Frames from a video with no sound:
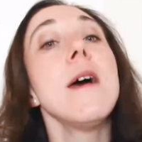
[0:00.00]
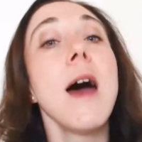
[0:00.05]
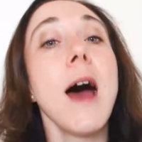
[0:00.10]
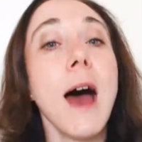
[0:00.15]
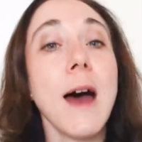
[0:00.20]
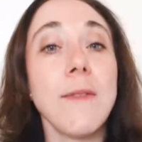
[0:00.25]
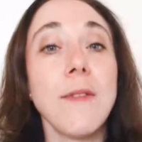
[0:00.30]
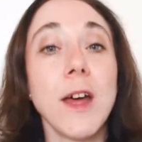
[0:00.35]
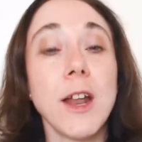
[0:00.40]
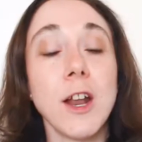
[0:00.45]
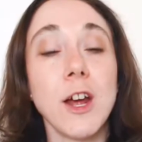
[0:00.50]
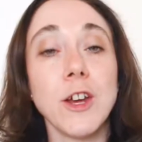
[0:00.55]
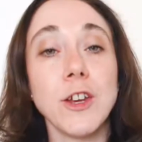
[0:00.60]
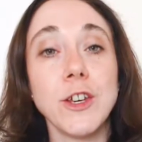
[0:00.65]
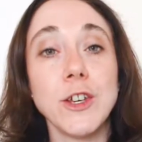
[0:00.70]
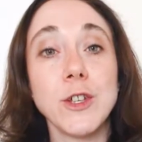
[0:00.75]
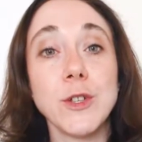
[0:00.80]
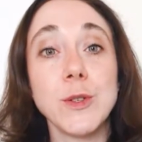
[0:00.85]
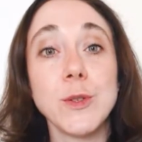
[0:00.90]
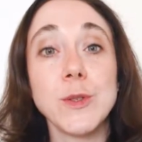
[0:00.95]
And then I
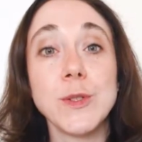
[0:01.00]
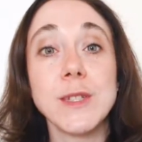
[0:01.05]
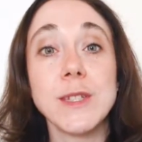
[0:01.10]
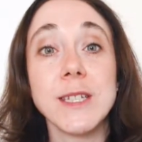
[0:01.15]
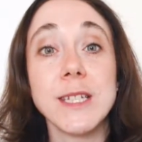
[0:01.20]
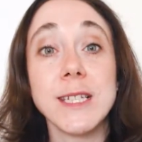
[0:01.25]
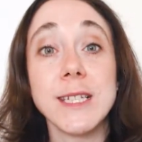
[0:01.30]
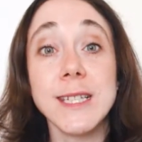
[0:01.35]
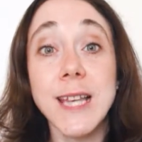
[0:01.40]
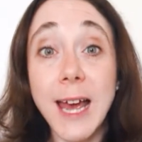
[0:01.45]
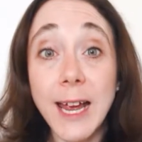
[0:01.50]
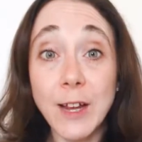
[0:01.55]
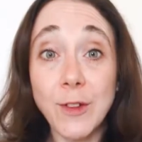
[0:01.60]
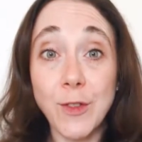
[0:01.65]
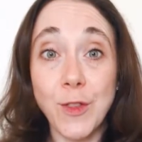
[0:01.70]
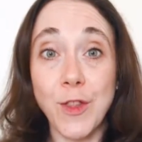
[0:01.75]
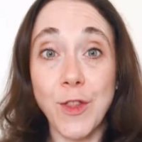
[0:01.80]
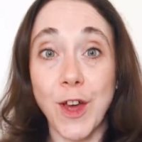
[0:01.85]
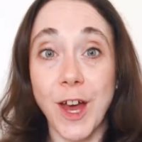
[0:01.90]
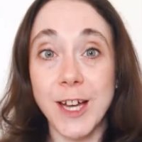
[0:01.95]
use the second
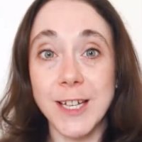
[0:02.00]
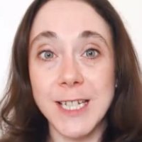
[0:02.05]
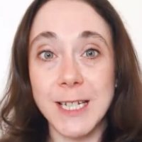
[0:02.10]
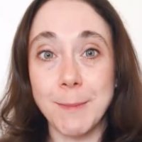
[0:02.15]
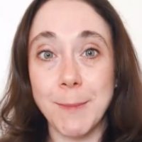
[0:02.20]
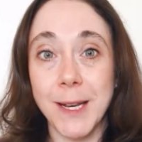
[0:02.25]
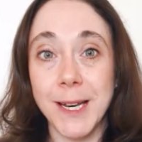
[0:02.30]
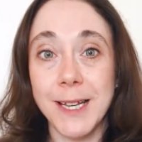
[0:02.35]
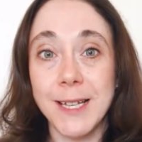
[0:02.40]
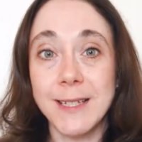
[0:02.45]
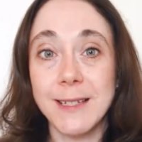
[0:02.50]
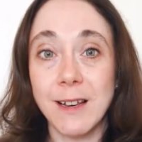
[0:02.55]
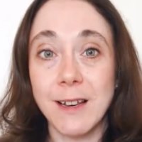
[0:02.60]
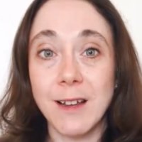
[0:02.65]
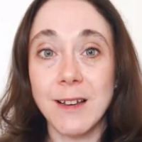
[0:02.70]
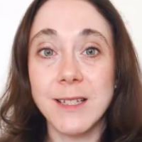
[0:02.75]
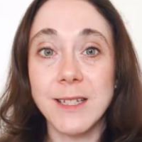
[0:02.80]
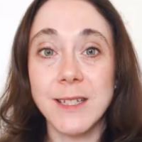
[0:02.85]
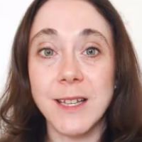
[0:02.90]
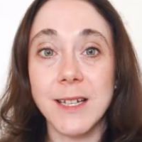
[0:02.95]
30 minutes, the
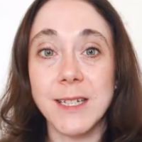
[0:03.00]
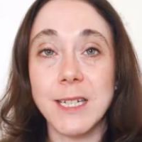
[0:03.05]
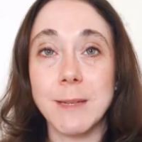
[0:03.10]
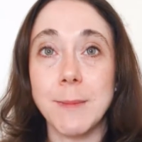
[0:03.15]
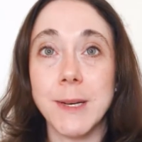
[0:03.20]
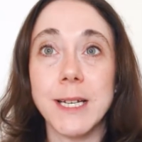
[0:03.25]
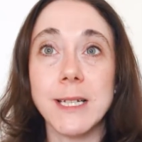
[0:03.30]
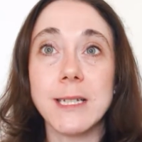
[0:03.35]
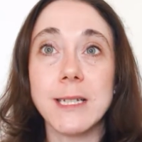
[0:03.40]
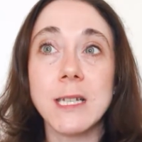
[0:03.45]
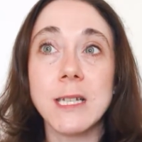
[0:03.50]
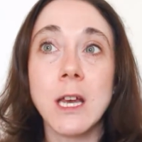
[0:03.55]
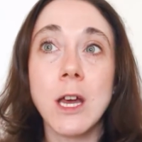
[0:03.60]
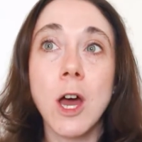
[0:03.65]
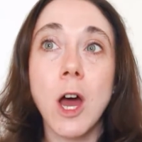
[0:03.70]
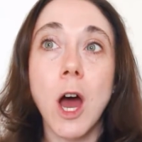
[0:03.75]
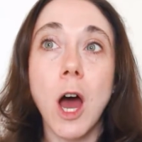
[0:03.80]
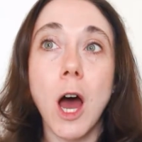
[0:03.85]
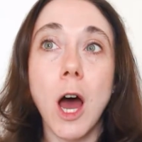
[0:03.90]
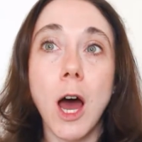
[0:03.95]
last 30 minutes,
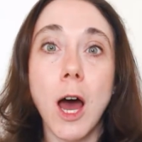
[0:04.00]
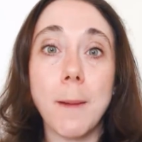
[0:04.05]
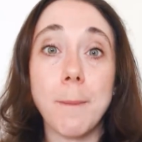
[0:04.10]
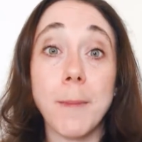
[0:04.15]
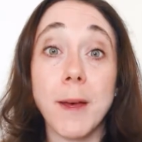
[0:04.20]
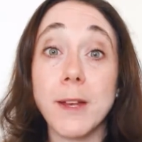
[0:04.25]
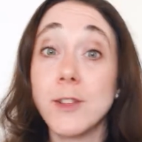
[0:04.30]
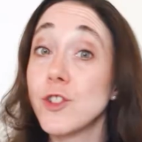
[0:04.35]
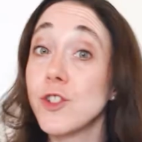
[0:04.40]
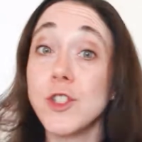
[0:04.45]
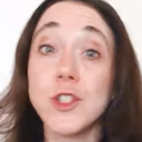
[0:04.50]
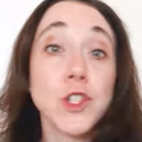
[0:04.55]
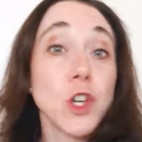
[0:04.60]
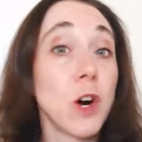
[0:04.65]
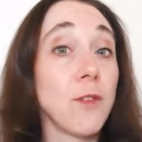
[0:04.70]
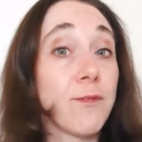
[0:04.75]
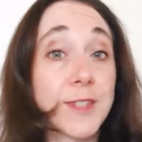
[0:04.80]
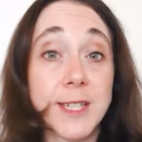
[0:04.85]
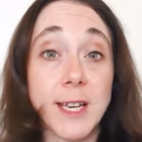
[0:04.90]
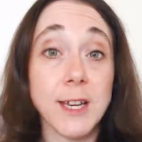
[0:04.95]
as just
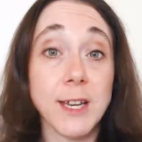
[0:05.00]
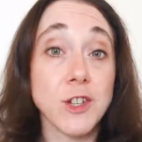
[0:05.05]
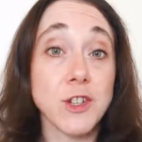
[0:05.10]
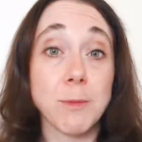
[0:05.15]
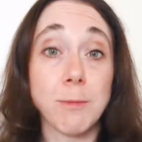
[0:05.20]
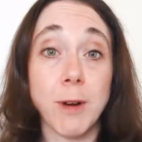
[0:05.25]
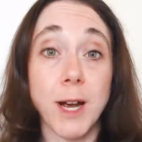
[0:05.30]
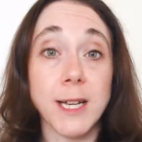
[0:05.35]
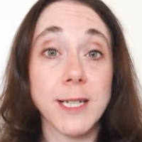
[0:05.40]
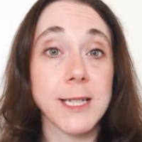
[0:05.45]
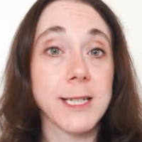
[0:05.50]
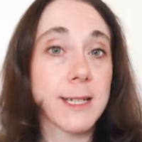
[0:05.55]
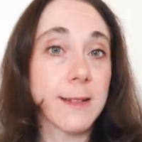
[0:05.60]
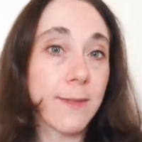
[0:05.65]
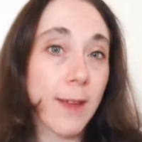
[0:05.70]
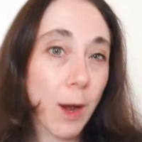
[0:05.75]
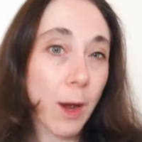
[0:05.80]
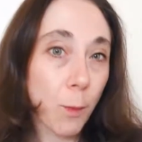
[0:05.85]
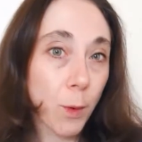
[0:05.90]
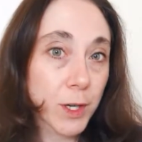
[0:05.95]
conversation practice, and
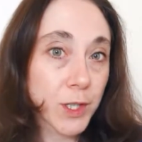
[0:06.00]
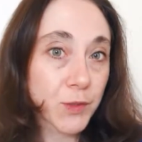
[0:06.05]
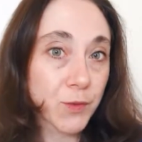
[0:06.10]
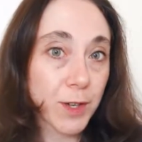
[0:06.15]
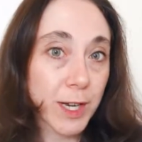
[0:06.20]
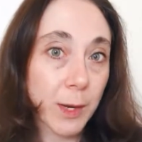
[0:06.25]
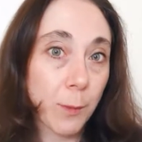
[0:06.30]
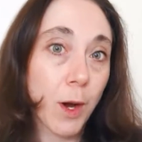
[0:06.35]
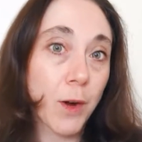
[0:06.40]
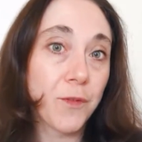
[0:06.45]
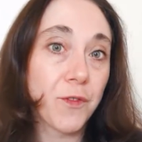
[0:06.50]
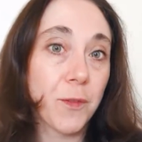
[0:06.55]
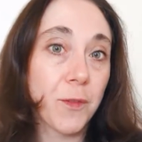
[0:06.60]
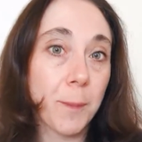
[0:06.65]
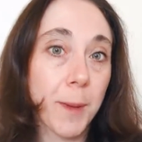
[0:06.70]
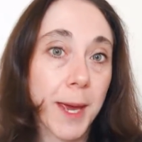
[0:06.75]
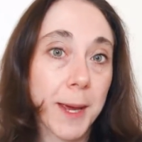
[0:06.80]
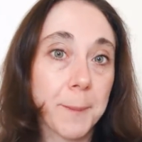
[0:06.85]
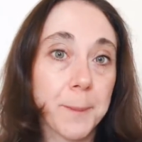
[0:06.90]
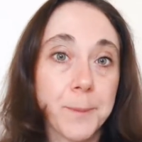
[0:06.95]
that works really well for
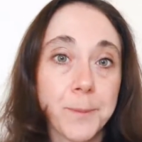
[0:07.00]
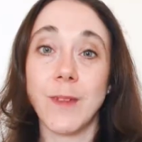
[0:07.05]
me.